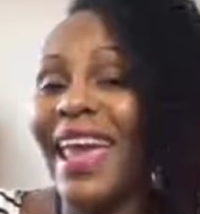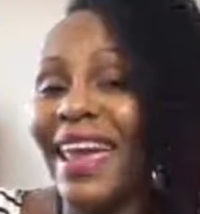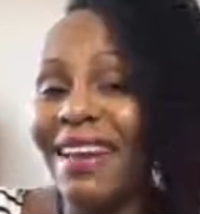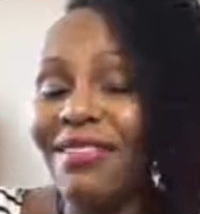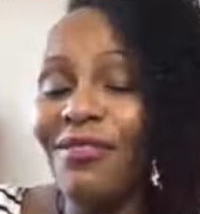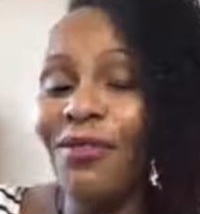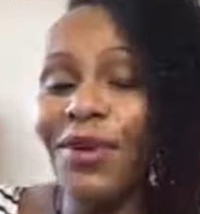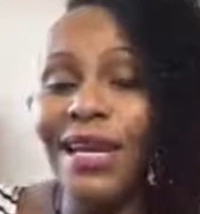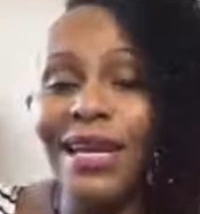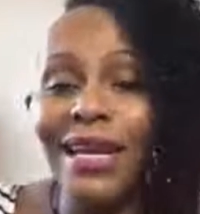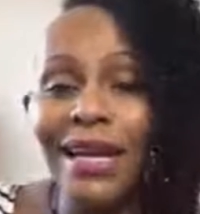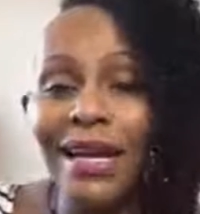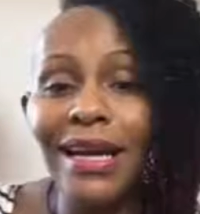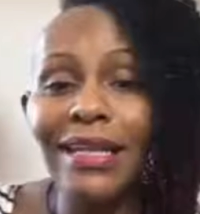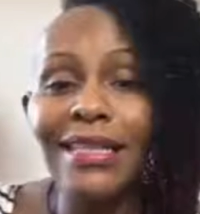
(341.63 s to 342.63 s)
Every
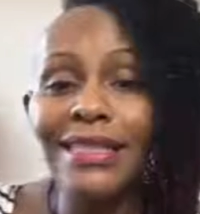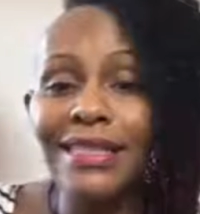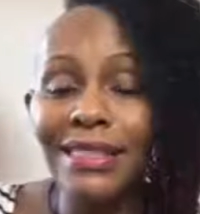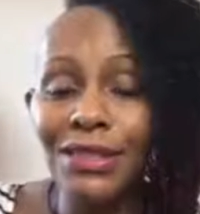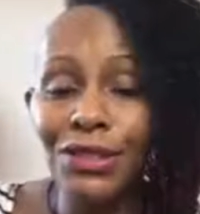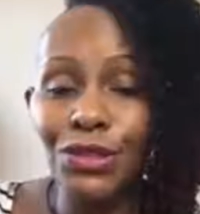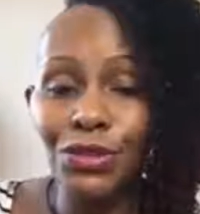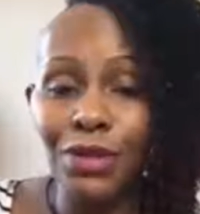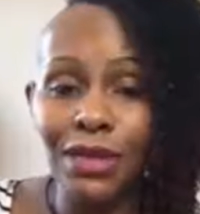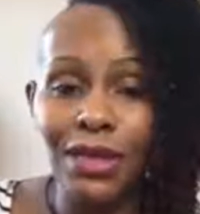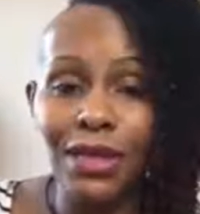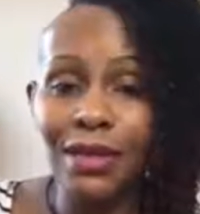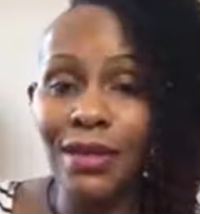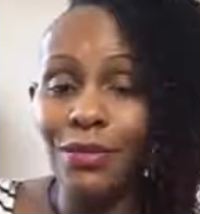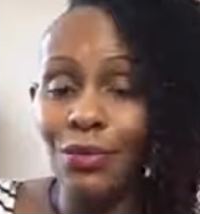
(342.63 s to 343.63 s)
non-essential
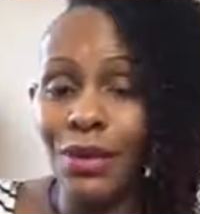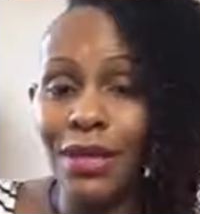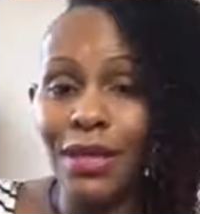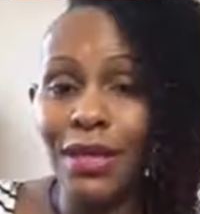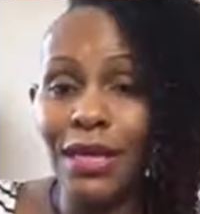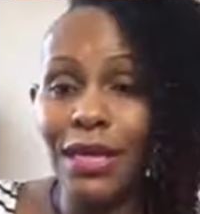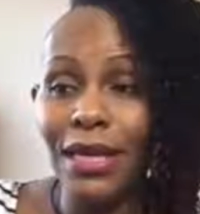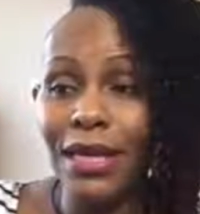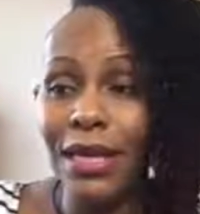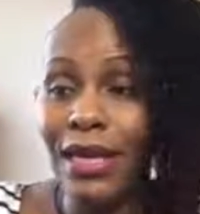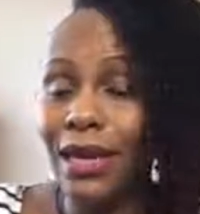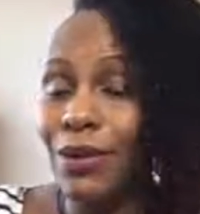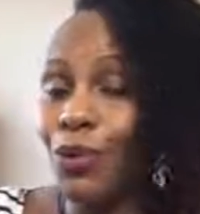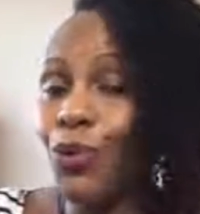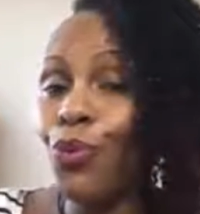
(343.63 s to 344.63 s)
thing that we didn't
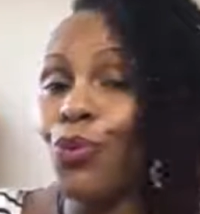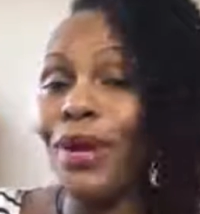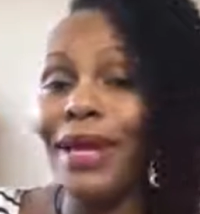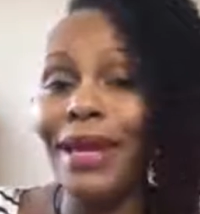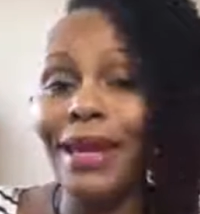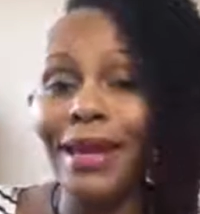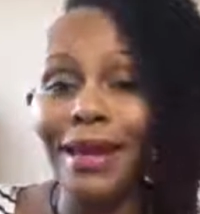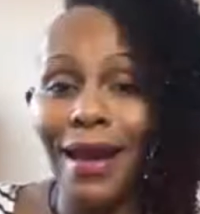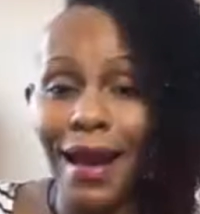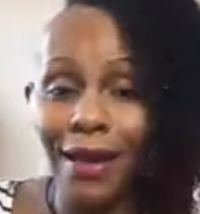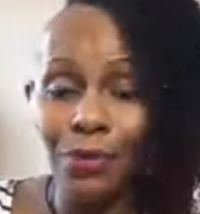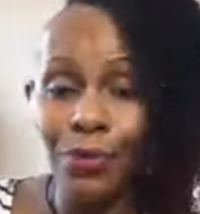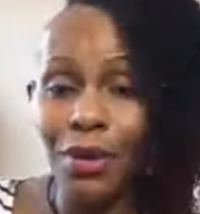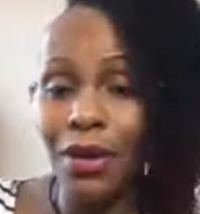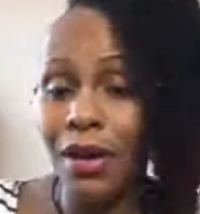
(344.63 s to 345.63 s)
need, we
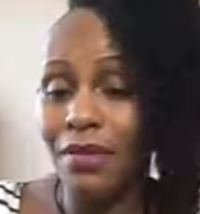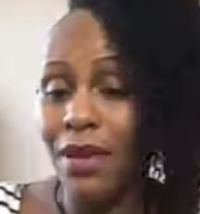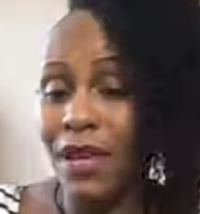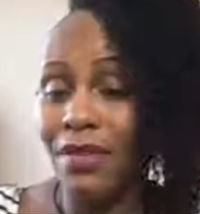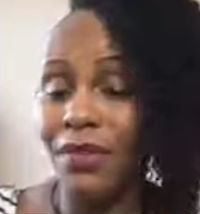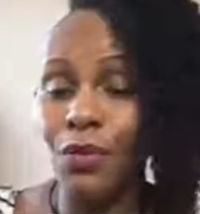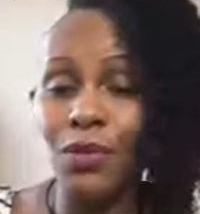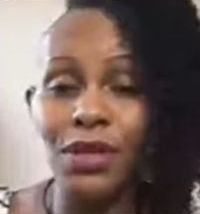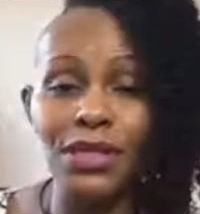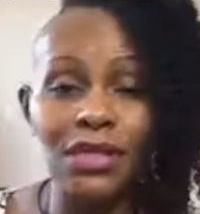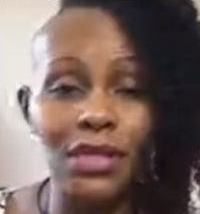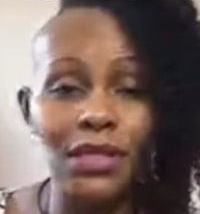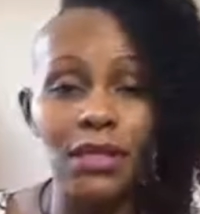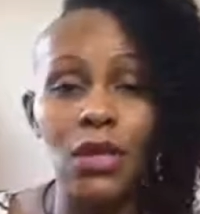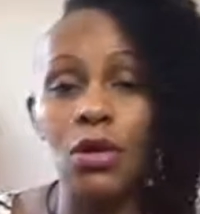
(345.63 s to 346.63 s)
got rid of it. If it
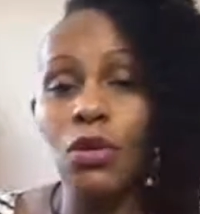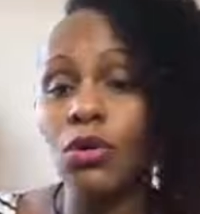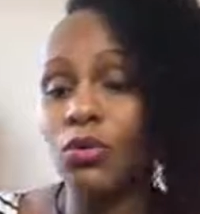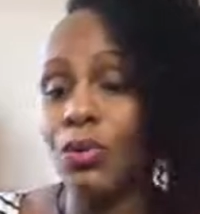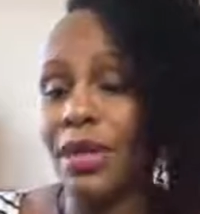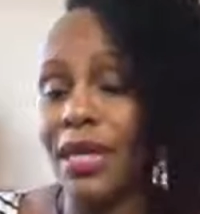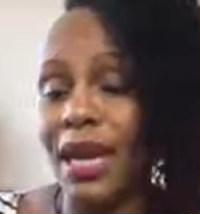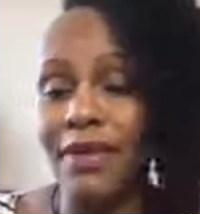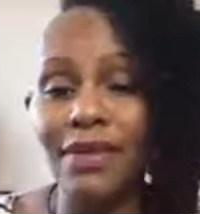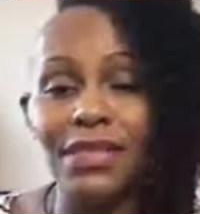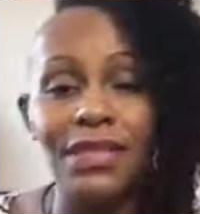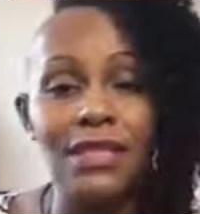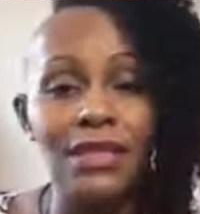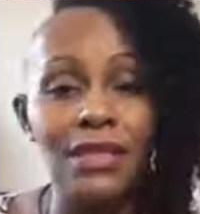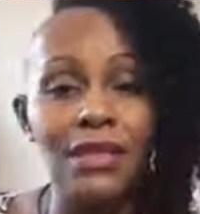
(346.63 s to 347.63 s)
wasn't sold, we gave it
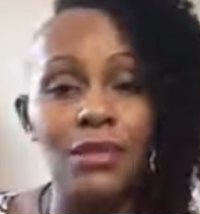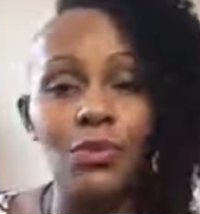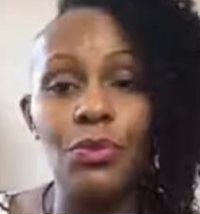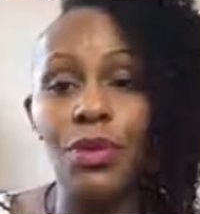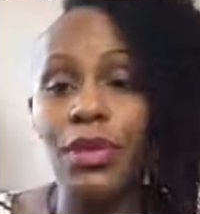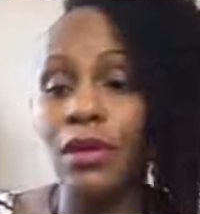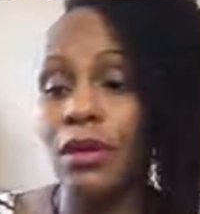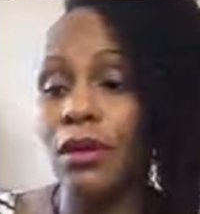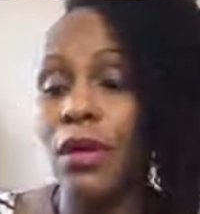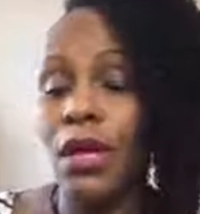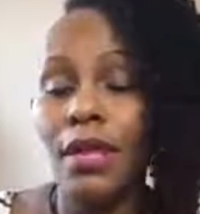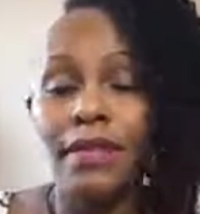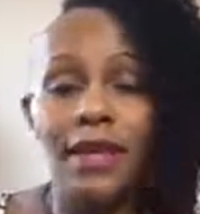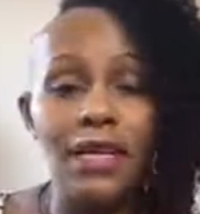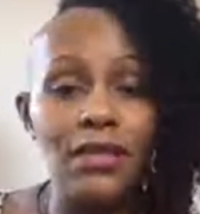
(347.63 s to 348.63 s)
to the Goodwill.
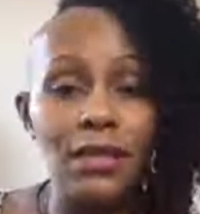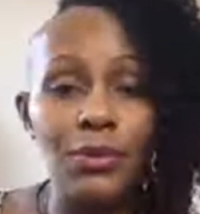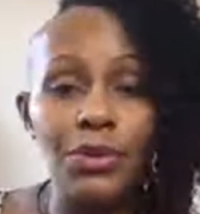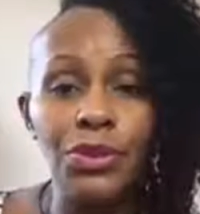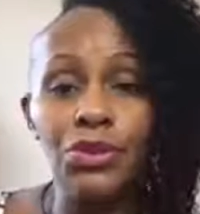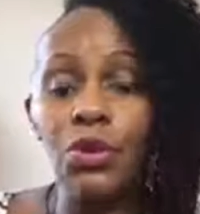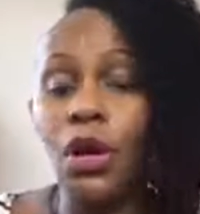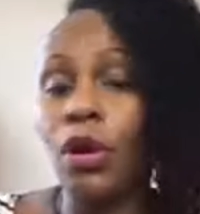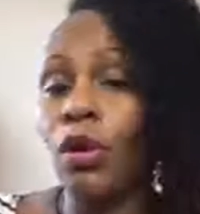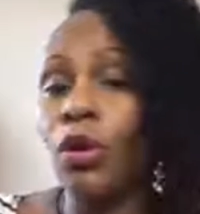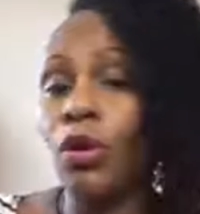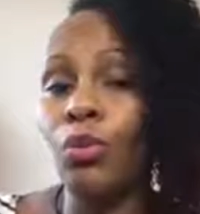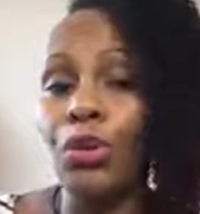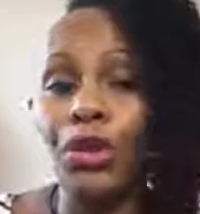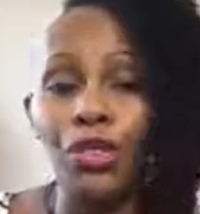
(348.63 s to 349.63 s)
Things that were too
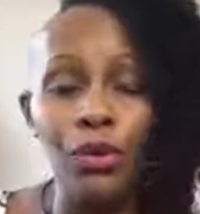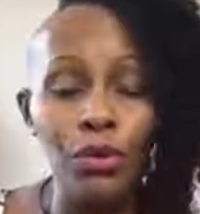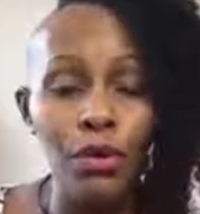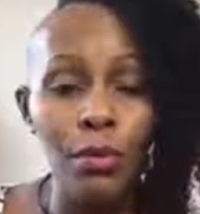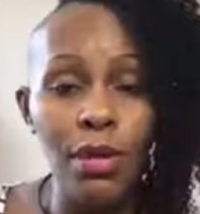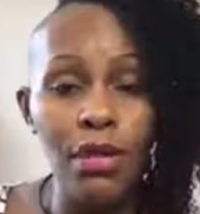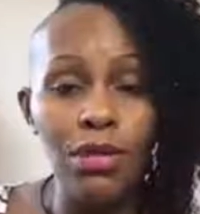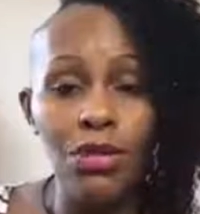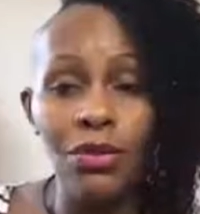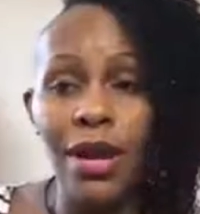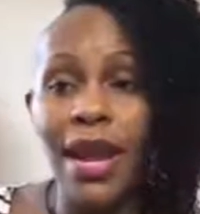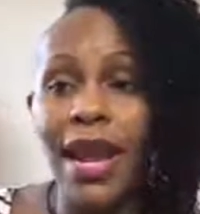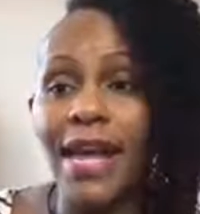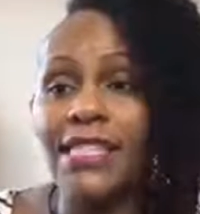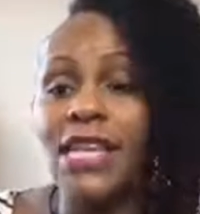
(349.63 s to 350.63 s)
old, we threw them in the
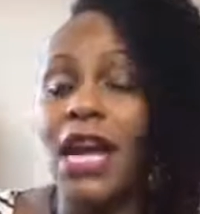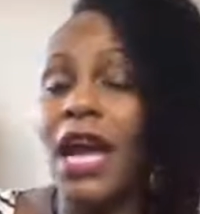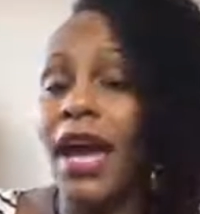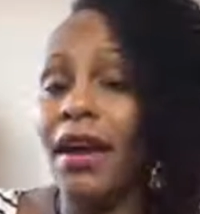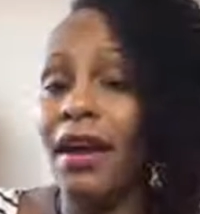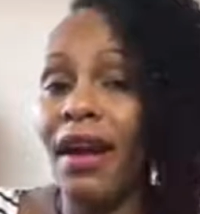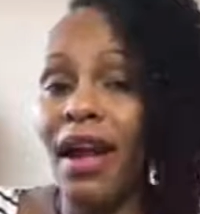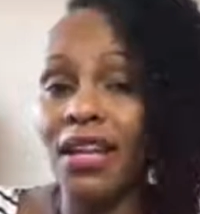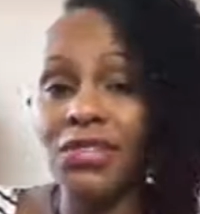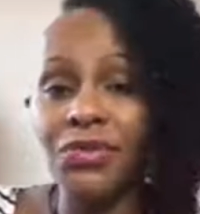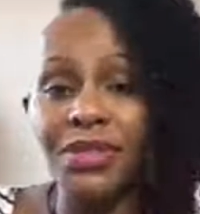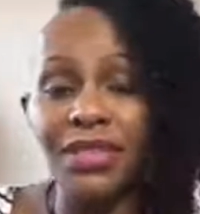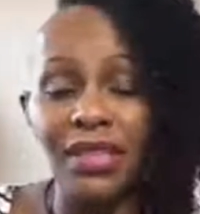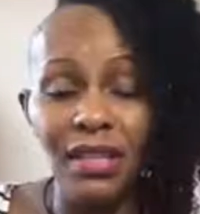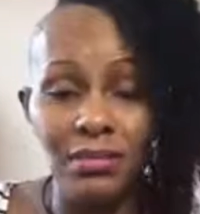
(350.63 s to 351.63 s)
trash, and our house
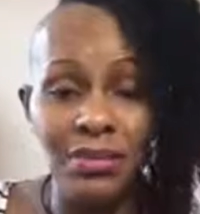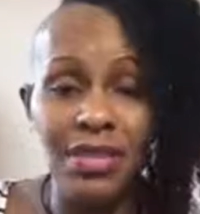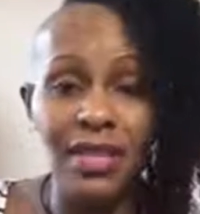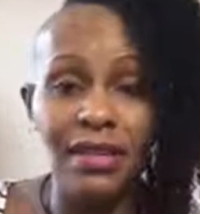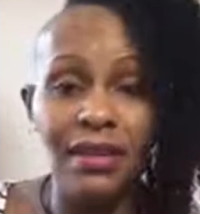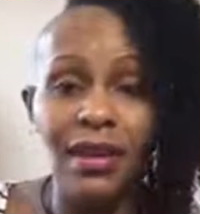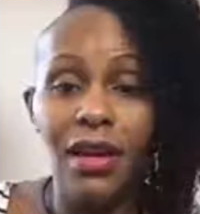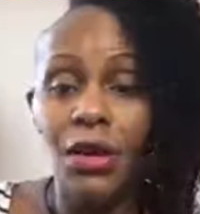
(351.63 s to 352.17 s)
was empty.